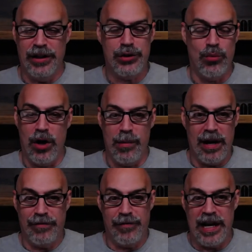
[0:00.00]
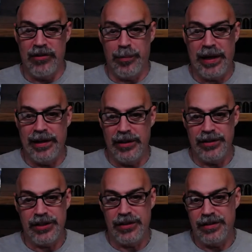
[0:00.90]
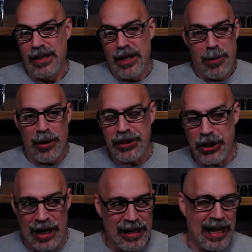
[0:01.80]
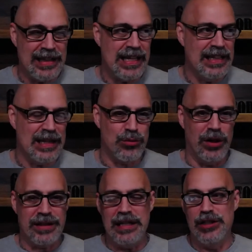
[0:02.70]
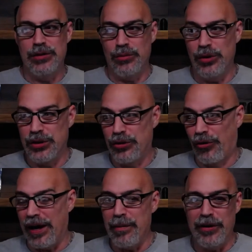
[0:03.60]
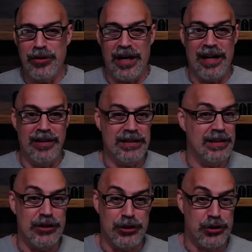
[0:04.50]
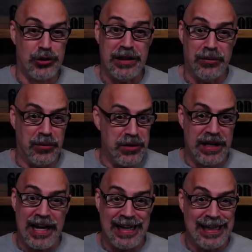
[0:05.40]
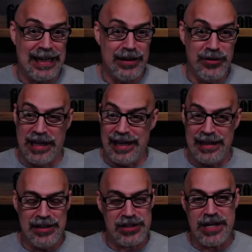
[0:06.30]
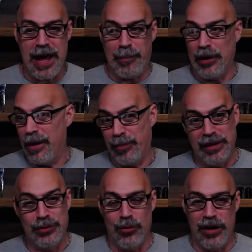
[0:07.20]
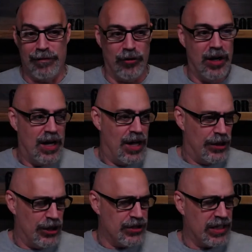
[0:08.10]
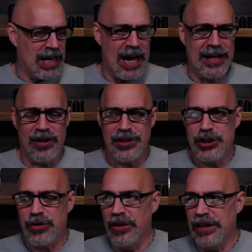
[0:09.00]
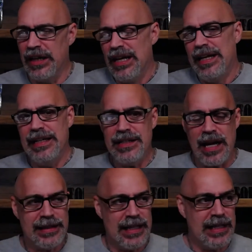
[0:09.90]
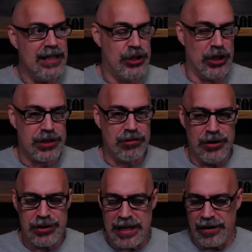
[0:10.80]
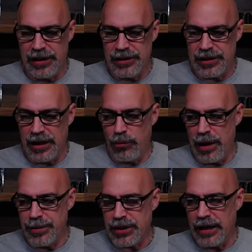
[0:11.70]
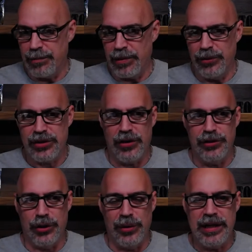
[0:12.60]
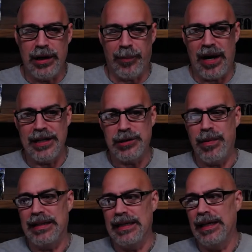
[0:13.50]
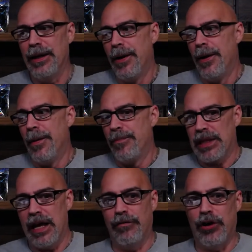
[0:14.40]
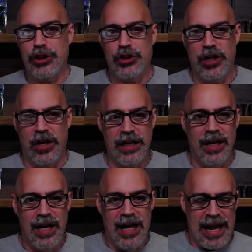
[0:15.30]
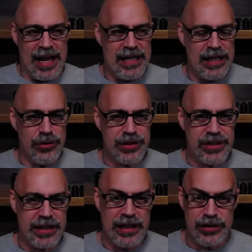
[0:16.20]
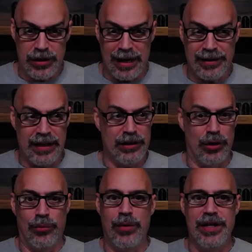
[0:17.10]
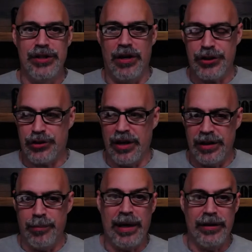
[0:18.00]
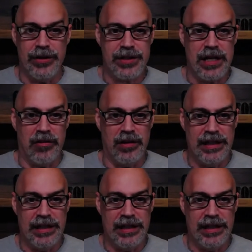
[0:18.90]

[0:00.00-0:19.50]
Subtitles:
It's one of my favorite Paydirts. But, you know, I think that's one of the things is what's great about Yukon Alley's is it's a treat. When you can get it, you get it and you snap it up and it's wonderful. There's a guy in Australia. I think he just closed down his website, but it was called Eureka Prospecting out of Australia. And he used to say, he's, I think, the original Australian Paydirt seller.